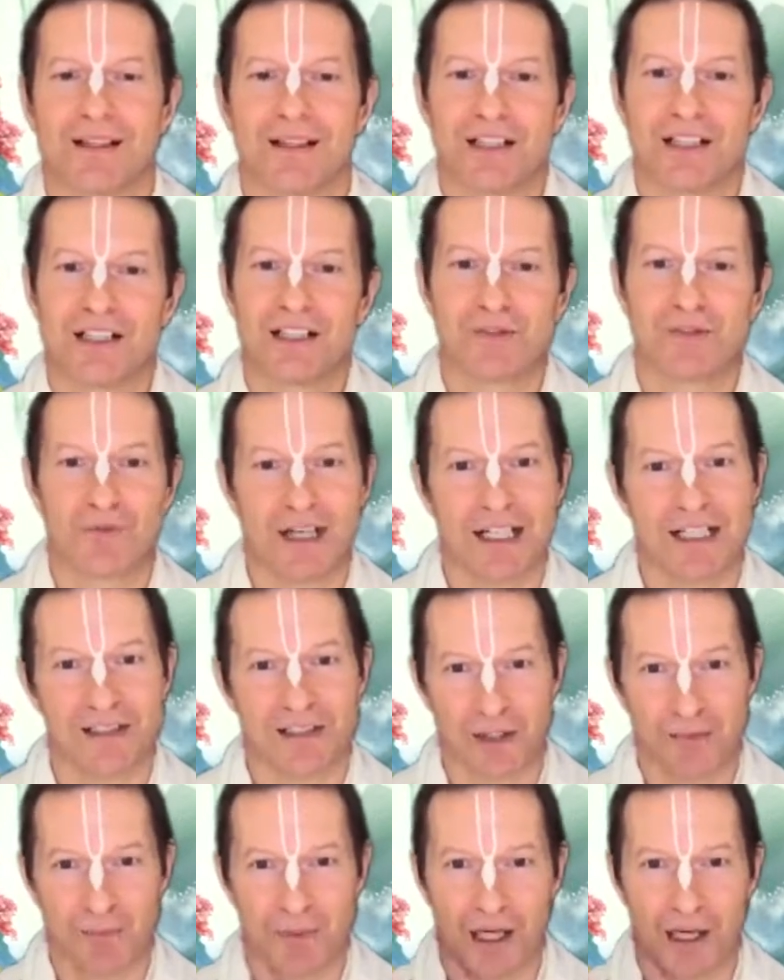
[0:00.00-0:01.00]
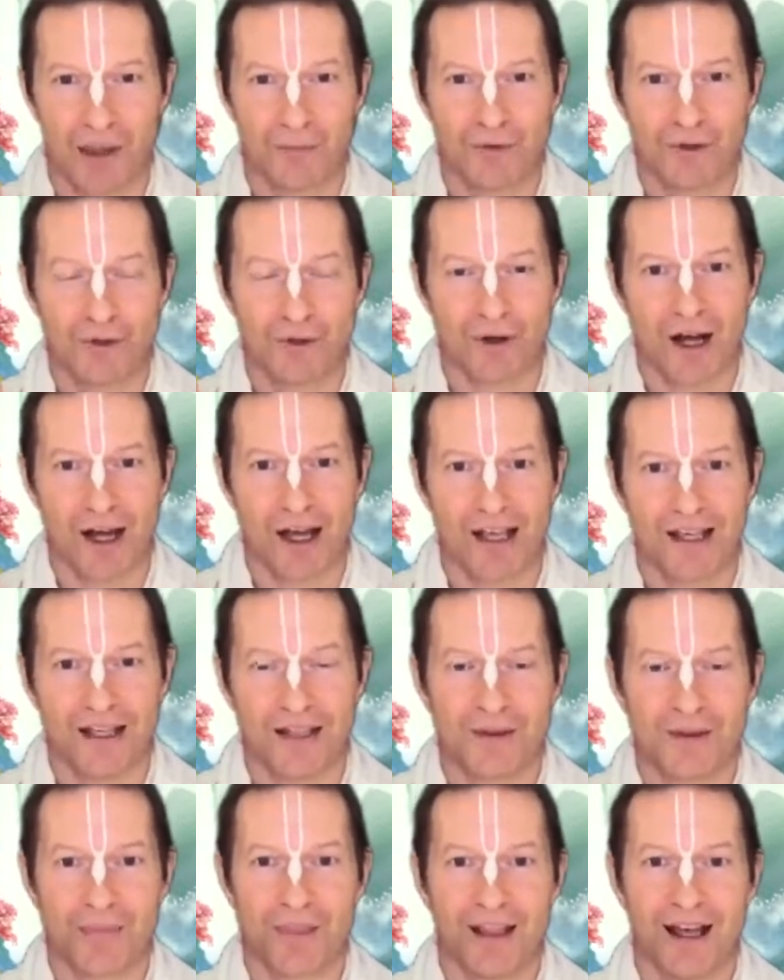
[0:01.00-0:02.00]
His face has become
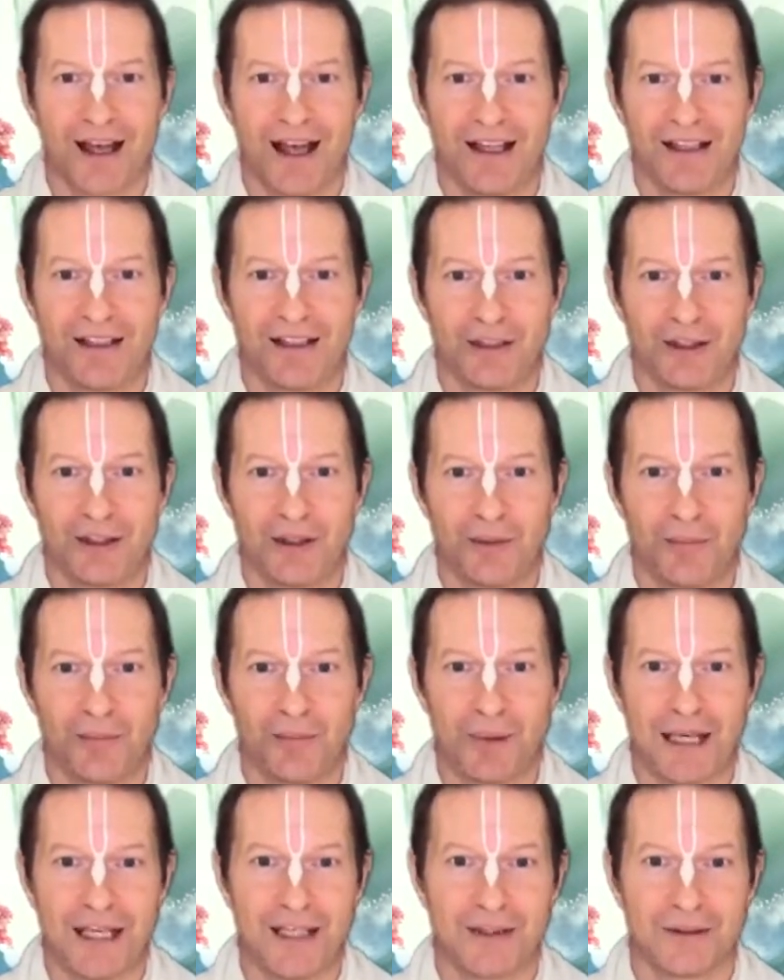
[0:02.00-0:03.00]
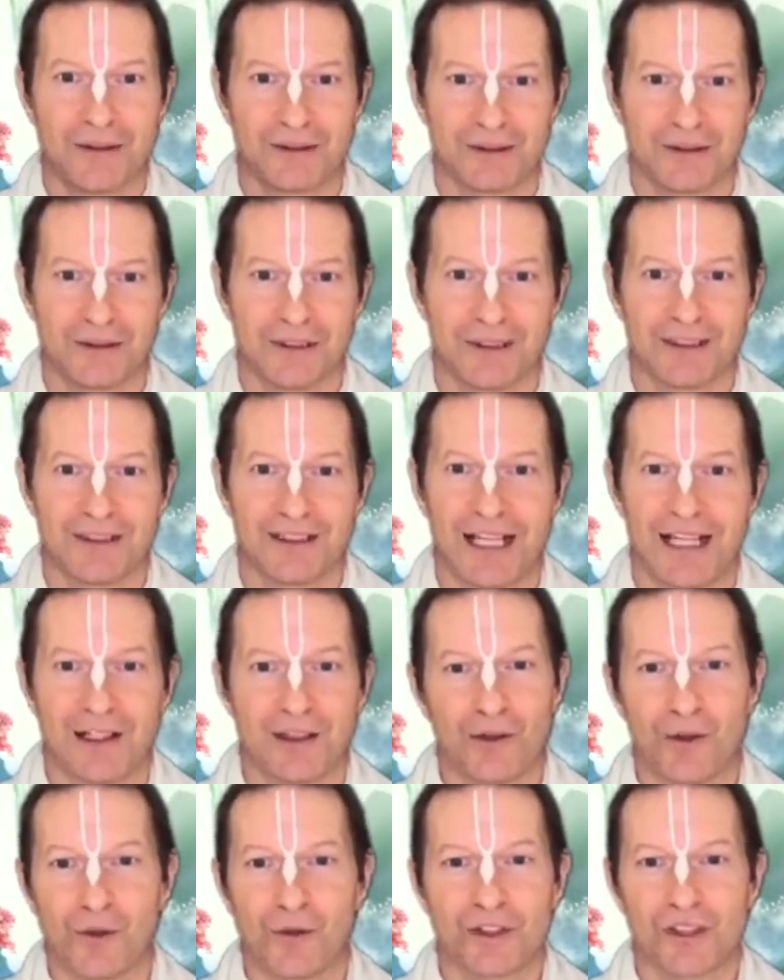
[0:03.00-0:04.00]
dry and pale, like
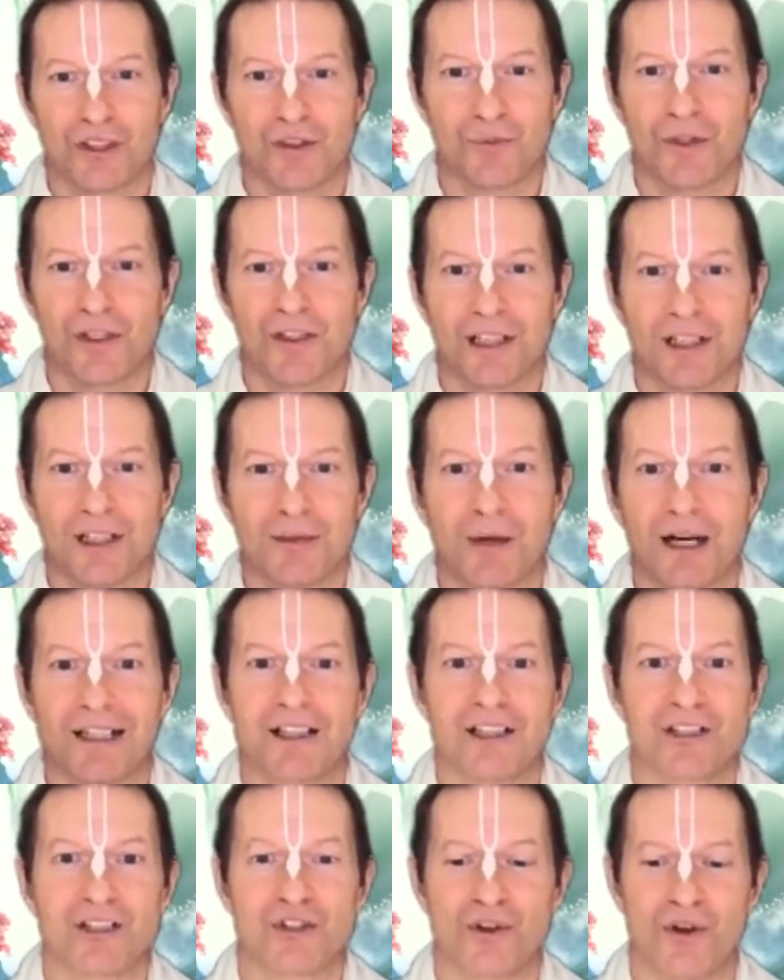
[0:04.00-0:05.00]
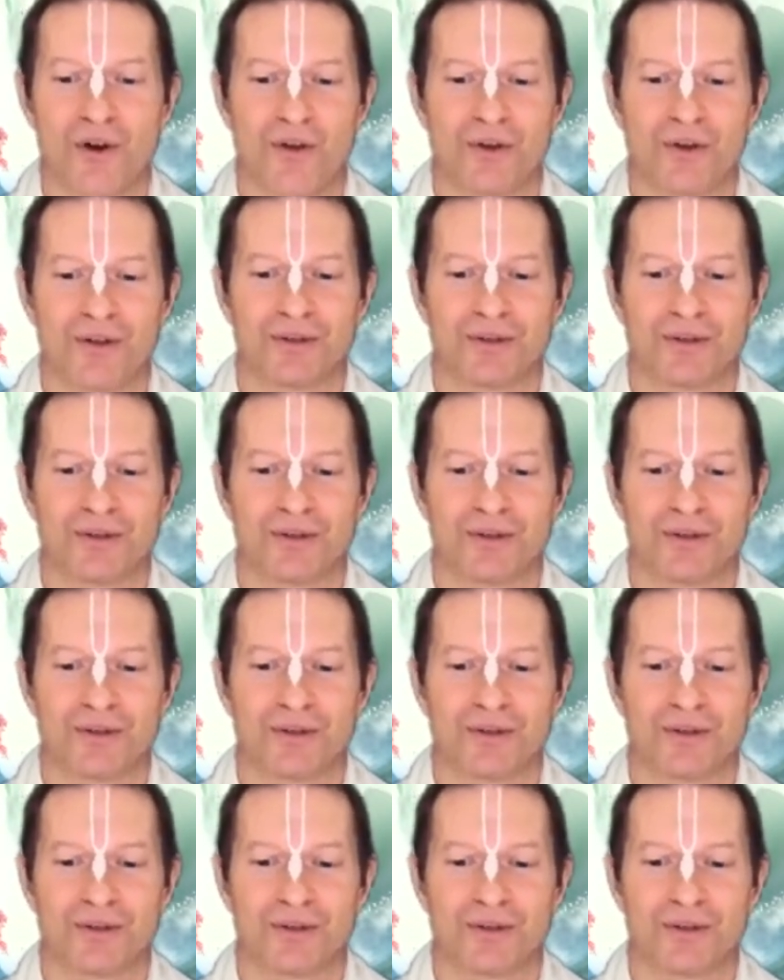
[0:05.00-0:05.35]
a lotus withered by the snow.